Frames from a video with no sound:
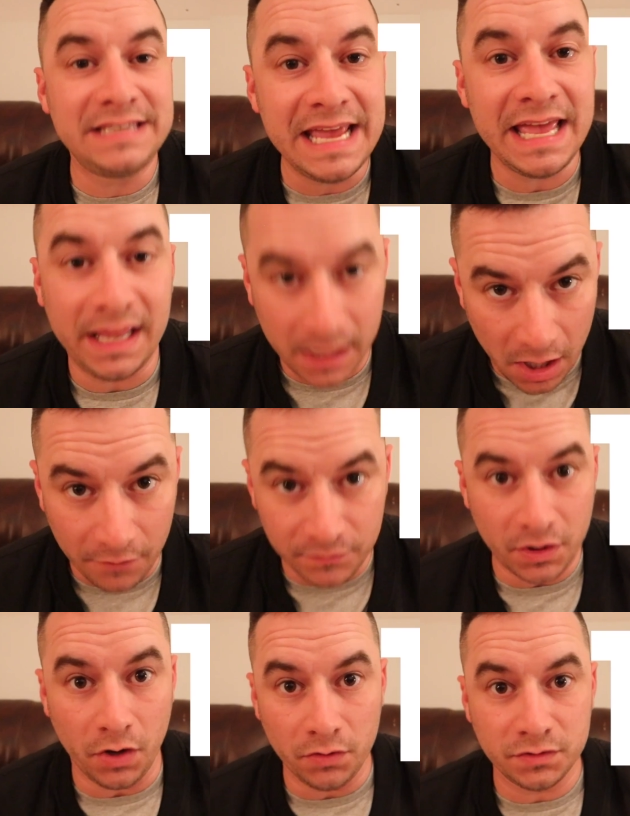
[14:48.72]
10 of
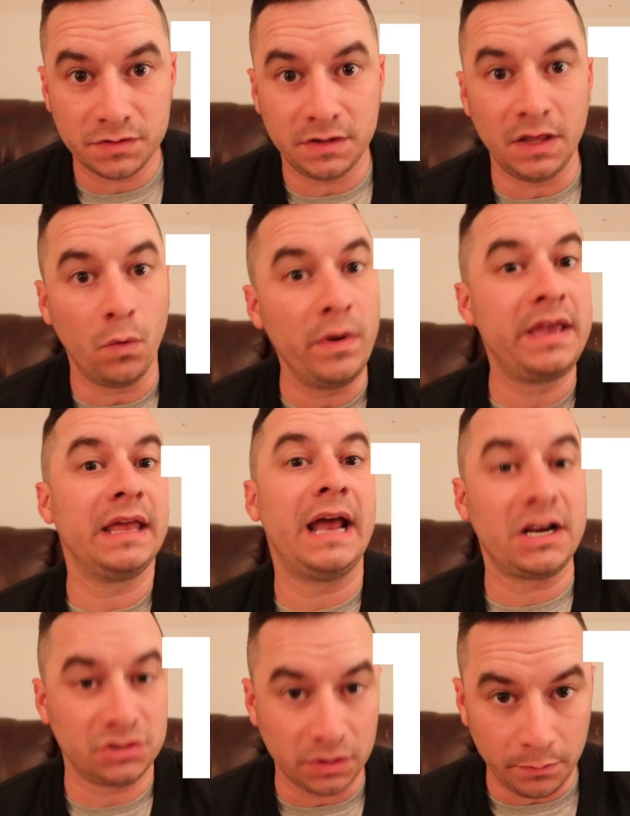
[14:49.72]
those that we can
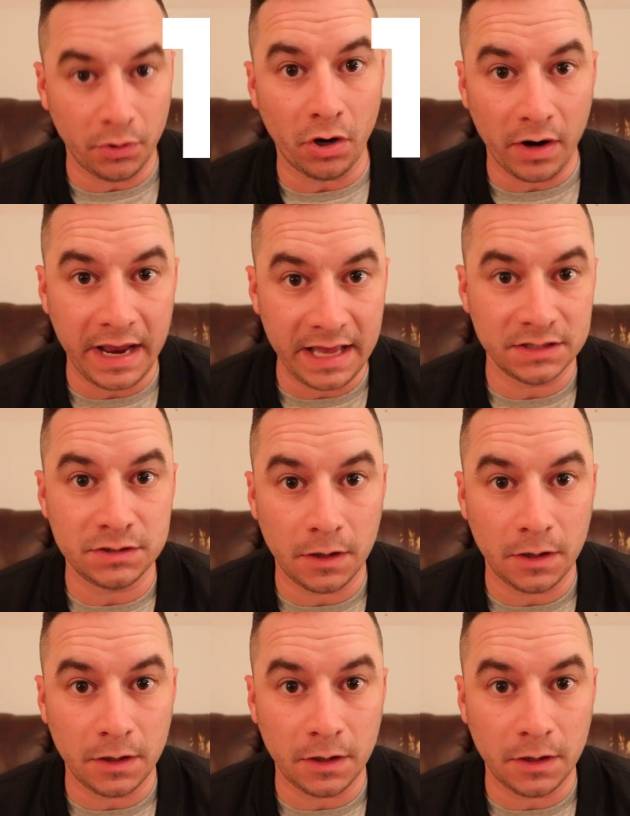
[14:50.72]
actually put our hands